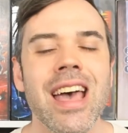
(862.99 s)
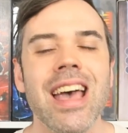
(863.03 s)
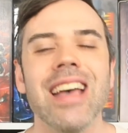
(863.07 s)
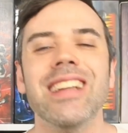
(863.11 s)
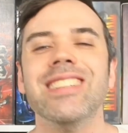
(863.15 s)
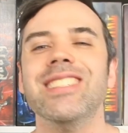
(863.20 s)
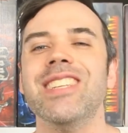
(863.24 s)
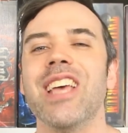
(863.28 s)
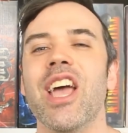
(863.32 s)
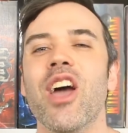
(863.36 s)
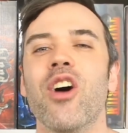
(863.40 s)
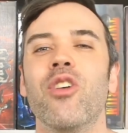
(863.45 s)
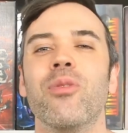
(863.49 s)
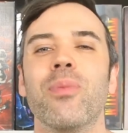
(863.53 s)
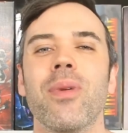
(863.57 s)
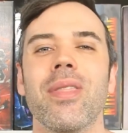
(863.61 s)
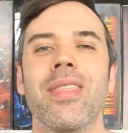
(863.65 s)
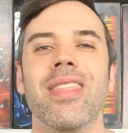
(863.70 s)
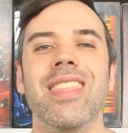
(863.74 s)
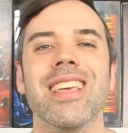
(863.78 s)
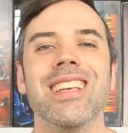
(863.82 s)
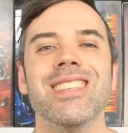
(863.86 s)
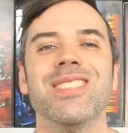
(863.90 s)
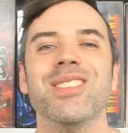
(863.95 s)
to
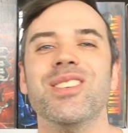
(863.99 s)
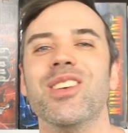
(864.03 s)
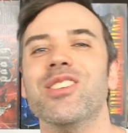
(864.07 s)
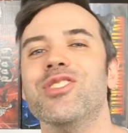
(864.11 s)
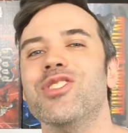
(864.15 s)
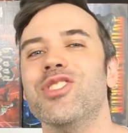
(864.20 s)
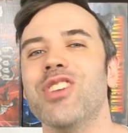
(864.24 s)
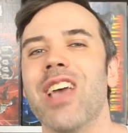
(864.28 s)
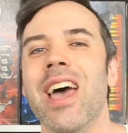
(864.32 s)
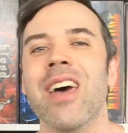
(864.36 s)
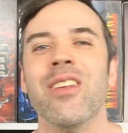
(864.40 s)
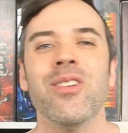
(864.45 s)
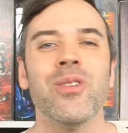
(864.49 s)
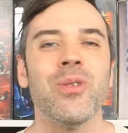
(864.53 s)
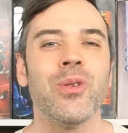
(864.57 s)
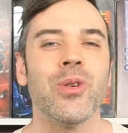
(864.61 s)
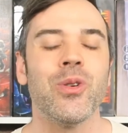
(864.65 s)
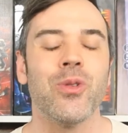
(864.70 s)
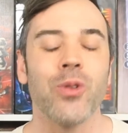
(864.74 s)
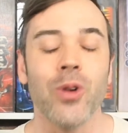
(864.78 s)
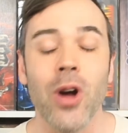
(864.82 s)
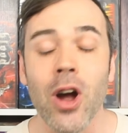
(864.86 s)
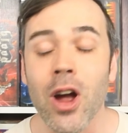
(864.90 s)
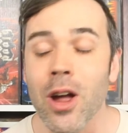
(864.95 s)
help this channel
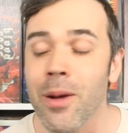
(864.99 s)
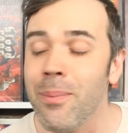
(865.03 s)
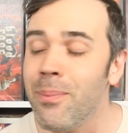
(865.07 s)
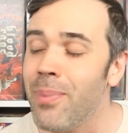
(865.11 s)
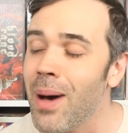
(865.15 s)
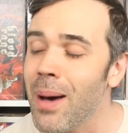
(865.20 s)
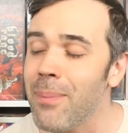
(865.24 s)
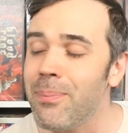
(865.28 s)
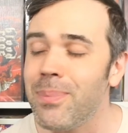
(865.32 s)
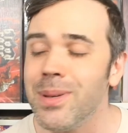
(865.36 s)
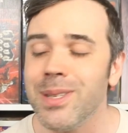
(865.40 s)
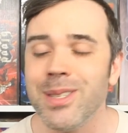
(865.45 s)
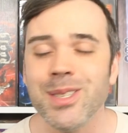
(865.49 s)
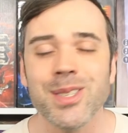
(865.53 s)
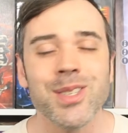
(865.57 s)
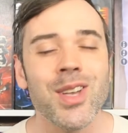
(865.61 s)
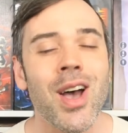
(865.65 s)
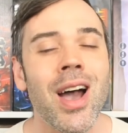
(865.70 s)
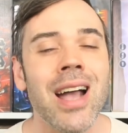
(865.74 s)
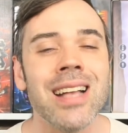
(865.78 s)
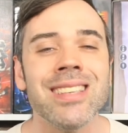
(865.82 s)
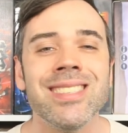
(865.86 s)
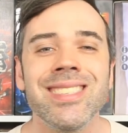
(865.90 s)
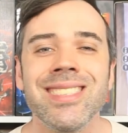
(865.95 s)
grow. But
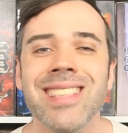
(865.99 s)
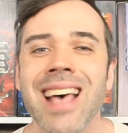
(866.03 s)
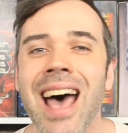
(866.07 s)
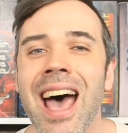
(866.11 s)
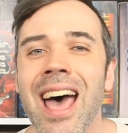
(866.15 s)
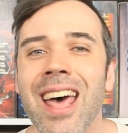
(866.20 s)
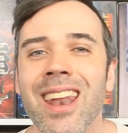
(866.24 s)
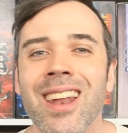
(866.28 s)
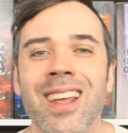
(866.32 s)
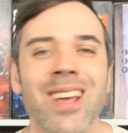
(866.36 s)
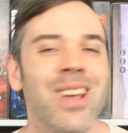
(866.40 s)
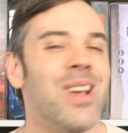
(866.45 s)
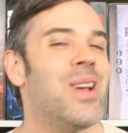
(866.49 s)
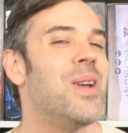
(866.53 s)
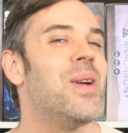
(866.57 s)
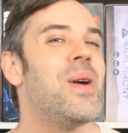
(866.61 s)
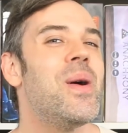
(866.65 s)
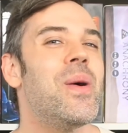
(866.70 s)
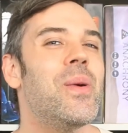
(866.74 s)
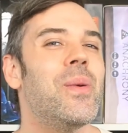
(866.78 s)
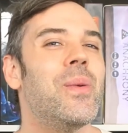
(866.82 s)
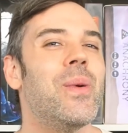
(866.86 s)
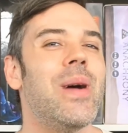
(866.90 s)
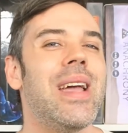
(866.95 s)
besides that,
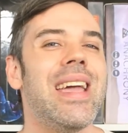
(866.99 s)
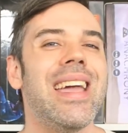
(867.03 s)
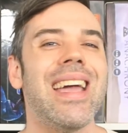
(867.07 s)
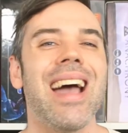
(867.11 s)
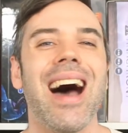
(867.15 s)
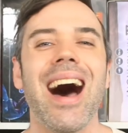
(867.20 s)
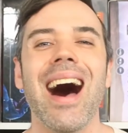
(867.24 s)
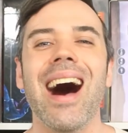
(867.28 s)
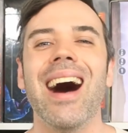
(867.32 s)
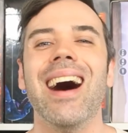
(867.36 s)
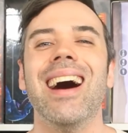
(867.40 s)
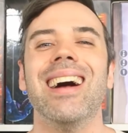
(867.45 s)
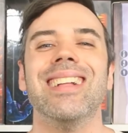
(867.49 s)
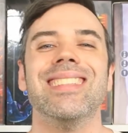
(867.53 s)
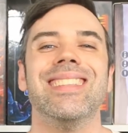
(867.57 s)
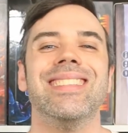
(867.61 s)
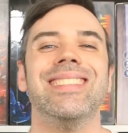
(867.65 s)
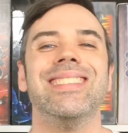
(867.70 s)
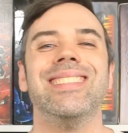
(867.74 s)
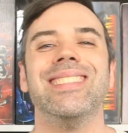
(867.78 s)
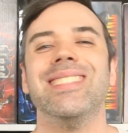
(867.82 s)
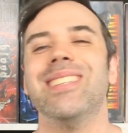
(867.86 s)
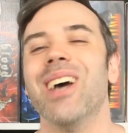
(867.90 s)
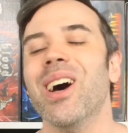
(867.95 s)
we are
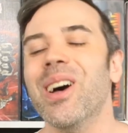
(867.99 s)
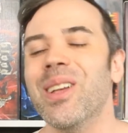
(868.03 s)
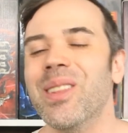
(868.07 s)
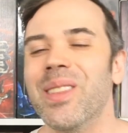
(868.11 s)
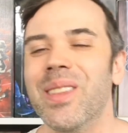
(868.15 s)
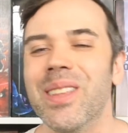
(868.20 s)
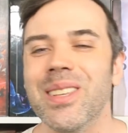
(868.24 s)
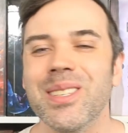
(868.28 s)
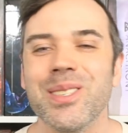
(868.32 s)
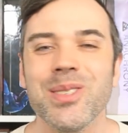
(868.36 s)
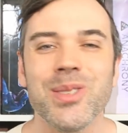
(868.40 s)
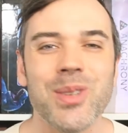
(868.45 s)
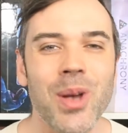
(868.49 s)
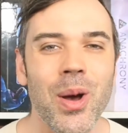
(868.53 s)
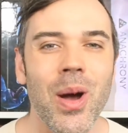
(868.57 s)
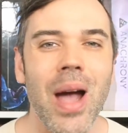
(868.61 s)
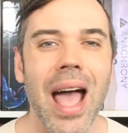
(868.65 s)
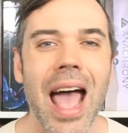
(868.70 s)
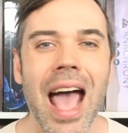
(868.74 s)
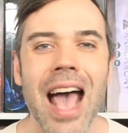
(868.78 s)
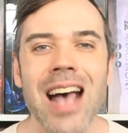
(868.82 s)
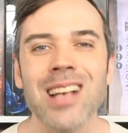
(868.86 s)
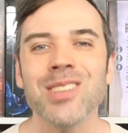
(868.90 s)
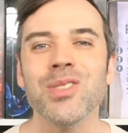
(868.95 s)
done. So
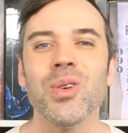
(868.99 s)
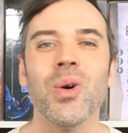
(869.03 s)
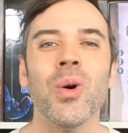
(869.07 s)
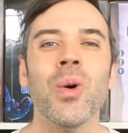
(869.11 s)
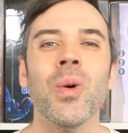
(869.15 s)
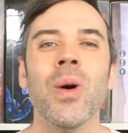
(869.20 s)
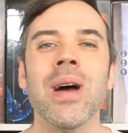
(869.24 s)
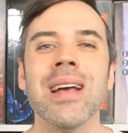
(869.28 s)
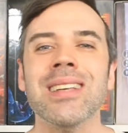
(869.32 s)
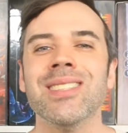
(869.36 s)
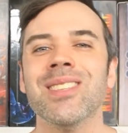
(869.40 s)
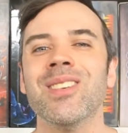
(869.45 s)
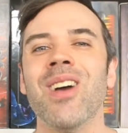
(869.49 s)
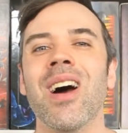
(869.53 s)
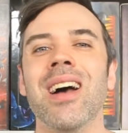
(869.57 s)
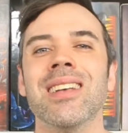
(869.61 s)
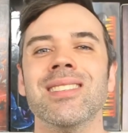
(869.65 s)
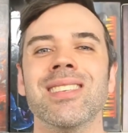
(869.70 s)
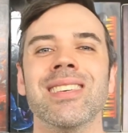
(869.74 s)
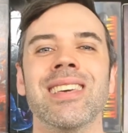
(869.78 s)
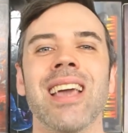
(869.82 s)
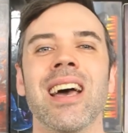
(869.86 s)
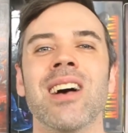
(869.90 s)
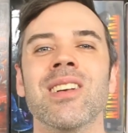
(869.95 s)
as always, guys
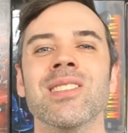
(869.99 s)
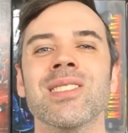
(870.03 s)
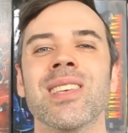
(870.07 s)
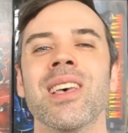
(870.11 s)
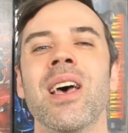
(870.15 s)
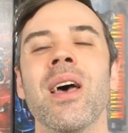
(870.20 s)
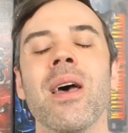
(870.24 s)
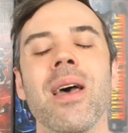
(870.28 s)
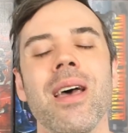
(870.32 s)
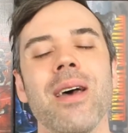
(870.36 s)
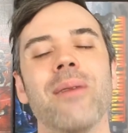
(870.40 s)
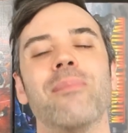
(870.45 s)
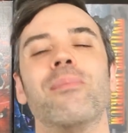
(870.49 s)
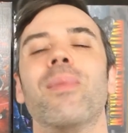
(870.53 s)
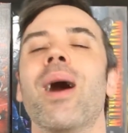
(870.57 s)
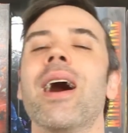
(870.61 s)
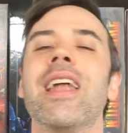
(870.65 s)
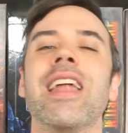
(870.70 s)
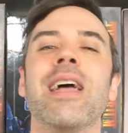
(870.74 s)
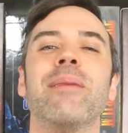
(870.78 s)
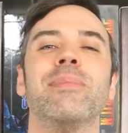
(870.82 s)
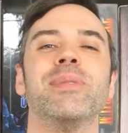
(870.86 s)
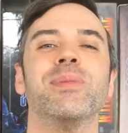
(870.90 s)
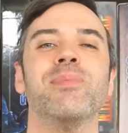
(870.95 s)
and gals, my
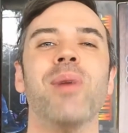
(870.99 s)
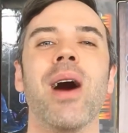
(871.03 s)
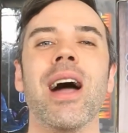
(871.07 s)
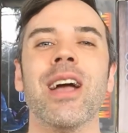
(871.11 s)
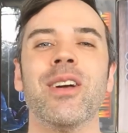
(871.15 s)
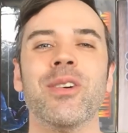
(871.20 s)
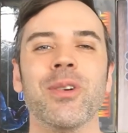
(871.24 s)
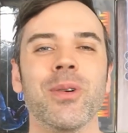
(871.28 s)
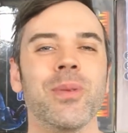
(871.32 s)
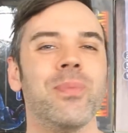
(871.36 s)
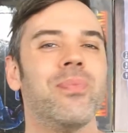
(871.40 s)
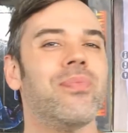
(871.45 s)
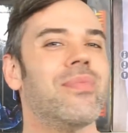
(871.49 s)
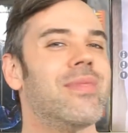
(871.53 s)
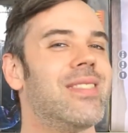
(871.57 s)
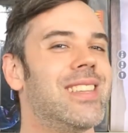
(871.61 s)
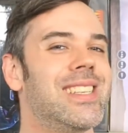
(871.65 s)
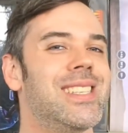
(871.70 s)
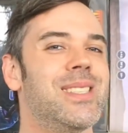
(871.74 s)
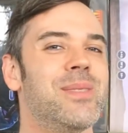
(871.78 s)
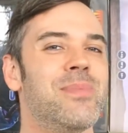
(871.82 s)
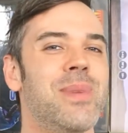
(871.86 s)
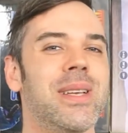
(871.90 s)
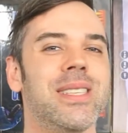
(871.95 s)
name's Michael,
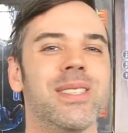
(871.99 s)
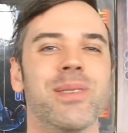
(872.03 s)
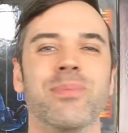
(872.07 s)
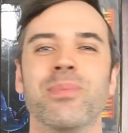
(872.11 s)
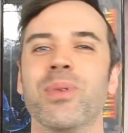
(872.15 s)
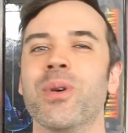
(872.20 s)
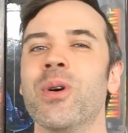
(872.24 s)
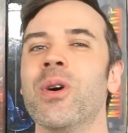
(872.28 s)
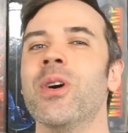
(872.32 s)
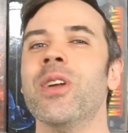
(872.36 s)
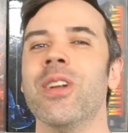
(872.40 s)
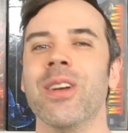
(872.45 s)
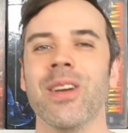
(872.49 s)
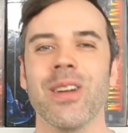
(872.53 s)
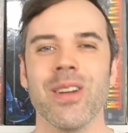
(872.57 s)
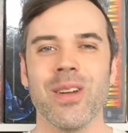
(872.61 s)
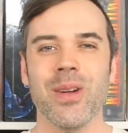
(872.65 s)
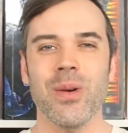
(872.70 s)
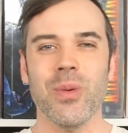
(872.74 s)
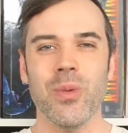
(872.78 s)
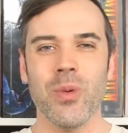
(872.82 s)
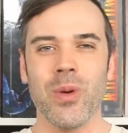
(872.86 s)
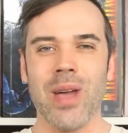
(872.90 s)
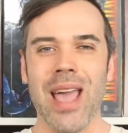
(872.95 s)
this is Bits of Board.
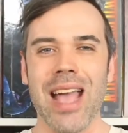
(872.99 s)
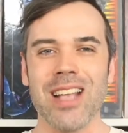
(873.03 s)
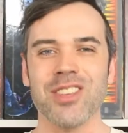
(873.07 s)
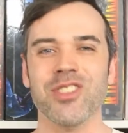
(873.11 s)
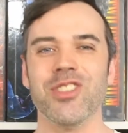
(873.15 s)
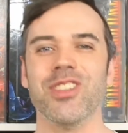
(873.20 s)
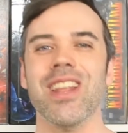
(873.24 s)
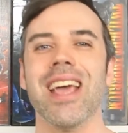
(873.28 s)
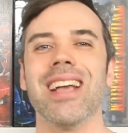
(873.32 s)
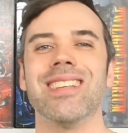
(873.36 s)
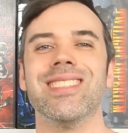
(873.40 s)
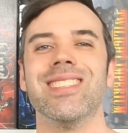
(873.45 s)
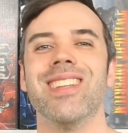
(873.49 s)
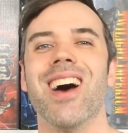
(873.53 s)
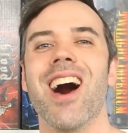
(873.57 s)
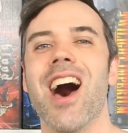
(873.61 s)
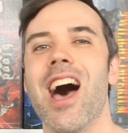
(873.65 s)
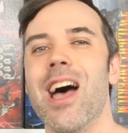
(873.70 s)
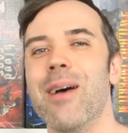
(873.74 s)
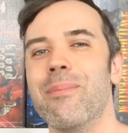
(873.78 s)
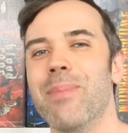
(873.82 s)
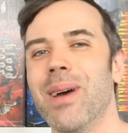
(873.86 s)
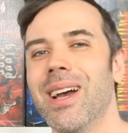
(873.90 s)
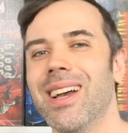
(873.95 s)
We'll catch you next
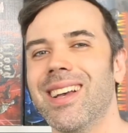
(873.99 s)
time.